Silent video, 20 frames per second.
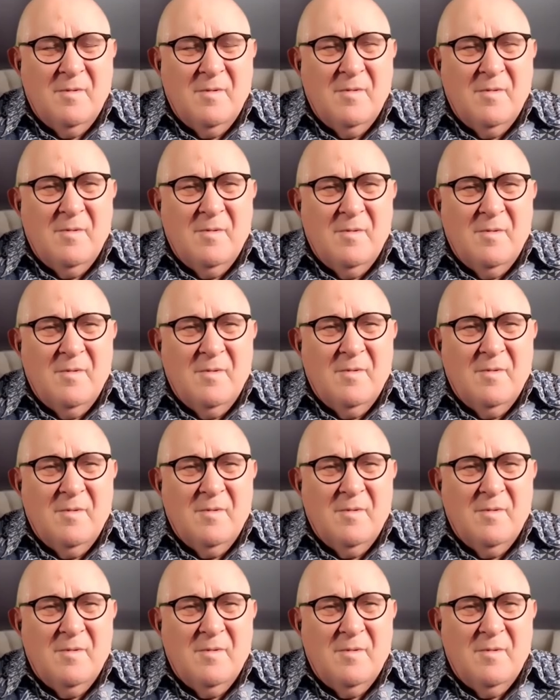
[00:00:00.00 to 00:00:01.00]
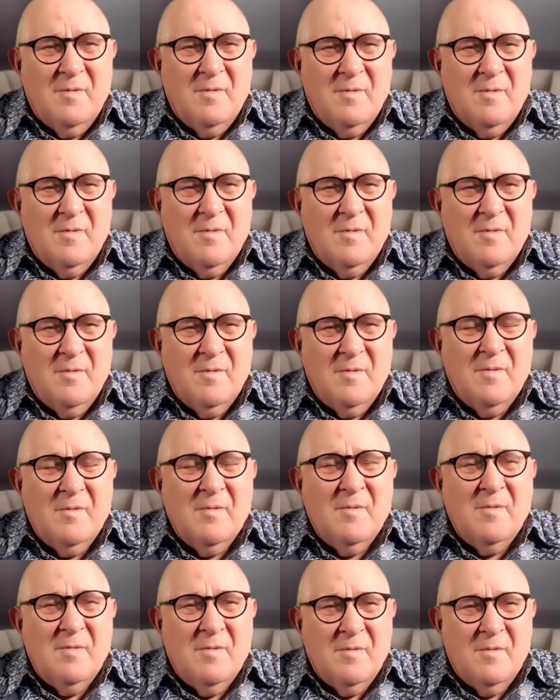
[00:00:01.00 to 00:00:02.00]

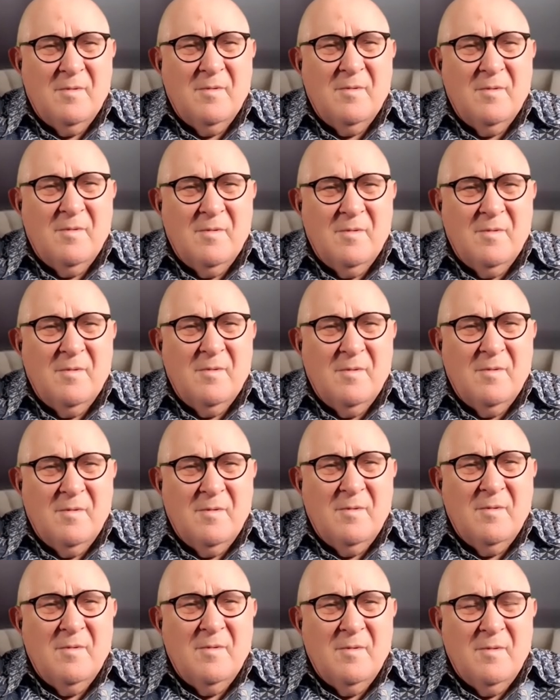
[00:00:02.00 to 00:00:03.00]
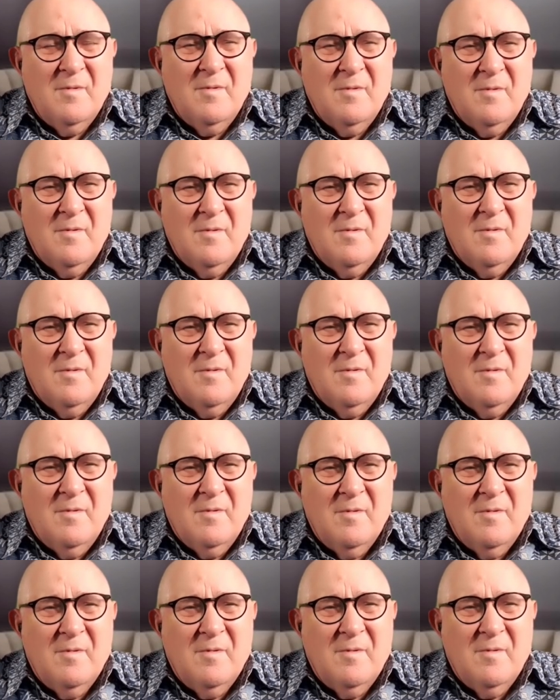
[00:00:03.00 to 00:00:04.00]

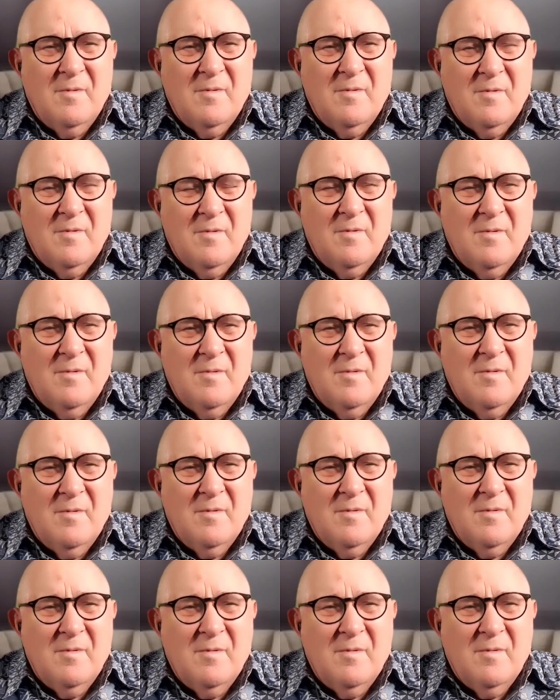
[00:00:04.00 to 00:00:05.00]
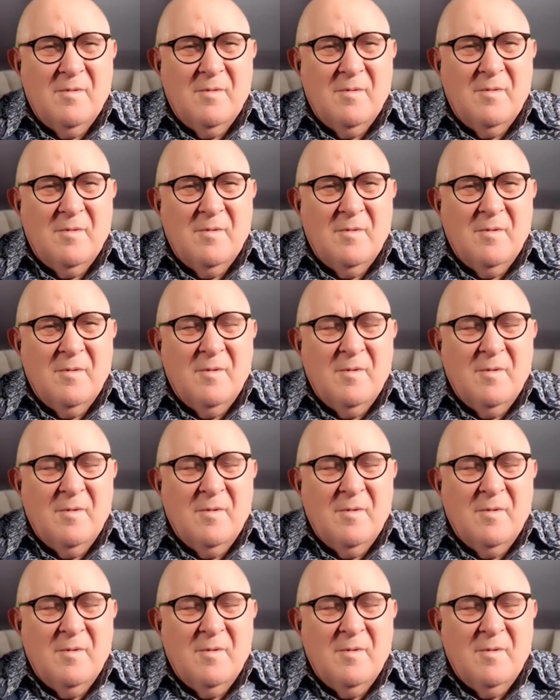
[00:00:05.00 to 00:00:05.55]
The person shown says nothing.